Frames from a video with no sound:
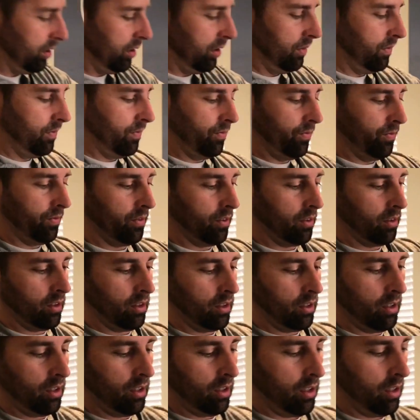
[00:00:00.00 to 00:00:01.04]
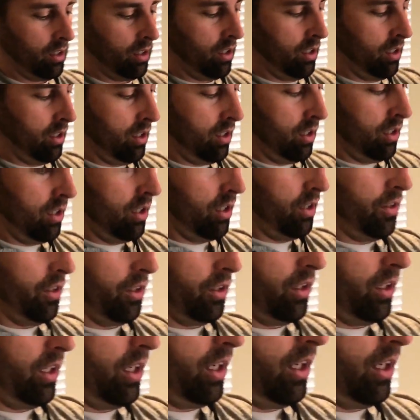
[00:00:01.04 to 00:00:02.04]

one that they're gonna